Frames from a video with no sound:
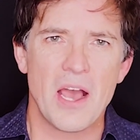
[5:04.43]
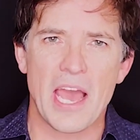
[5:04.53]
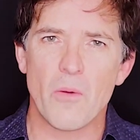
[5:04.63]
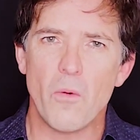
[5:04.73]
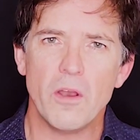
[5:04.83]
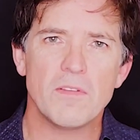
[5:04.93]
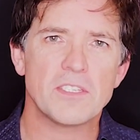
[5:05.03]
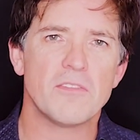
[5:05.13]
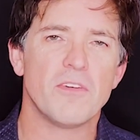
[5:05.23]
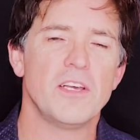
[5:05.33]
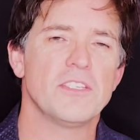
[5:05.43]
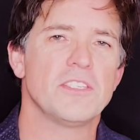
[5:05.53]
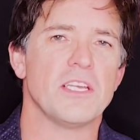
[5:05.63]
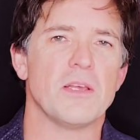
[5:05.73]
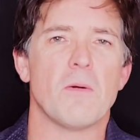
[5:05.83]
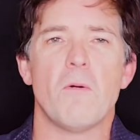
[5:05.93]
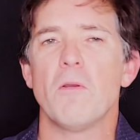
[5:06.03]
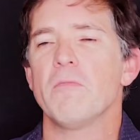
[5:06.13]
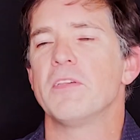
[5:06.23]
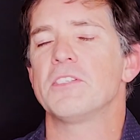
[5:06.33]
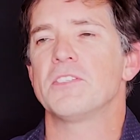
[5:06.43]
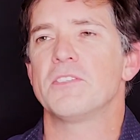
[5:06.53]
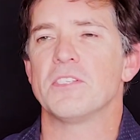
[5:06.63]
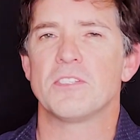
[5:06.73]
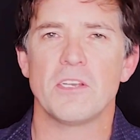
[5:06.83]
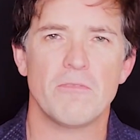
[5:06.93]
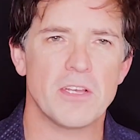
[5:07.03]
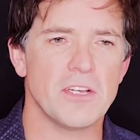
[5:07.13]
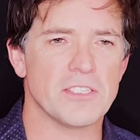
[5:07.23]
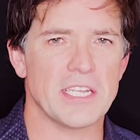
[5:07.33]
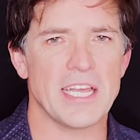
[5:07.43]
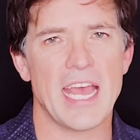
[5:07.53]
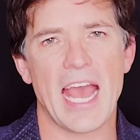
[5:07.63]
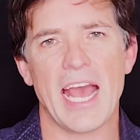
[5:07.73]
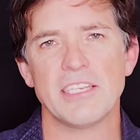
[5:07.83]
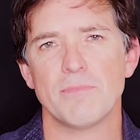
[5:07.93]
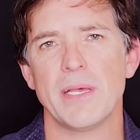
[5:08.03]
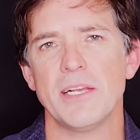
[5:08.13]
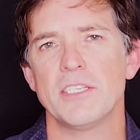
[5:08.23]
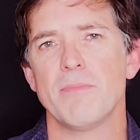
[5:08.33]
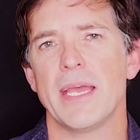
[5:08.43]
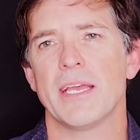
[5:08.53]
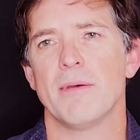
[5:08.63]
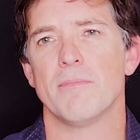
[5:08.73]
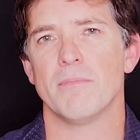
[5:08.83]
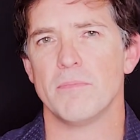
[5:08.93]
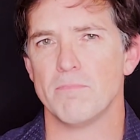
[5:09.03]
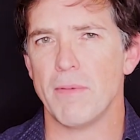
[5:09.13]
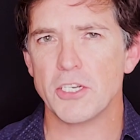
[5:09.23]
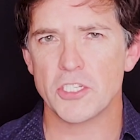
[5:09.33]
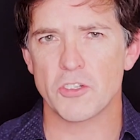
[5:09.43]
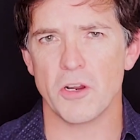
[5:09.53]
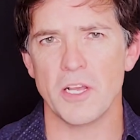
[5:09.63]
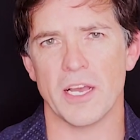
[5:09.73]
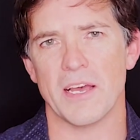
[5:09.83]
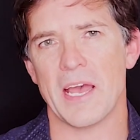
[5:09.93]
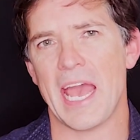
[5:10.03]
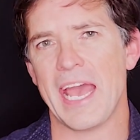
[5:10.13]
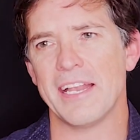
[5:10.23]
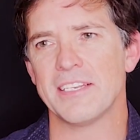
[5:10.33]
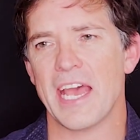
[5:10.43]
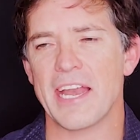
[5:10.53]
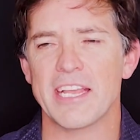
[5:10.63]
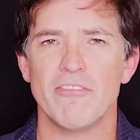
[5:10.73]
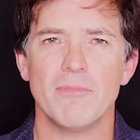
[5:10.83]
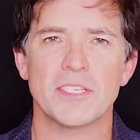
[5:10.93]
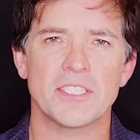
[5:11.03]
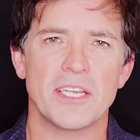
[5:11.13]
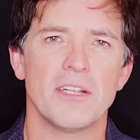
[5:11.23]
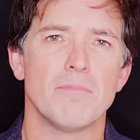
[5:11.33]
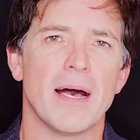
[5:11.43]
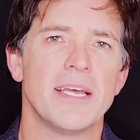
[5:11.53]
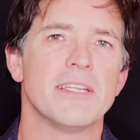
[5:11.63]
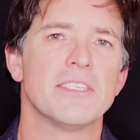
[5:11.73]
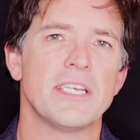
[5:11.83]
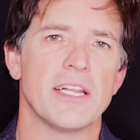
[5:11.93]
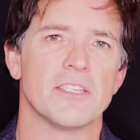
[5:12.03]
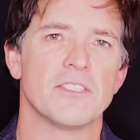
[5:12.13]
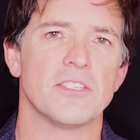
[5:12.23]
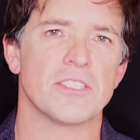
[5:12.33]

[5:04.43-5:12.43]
and all of this adversity, all of this difficulty has appeared to make him much stronger and give him a single-minded sense to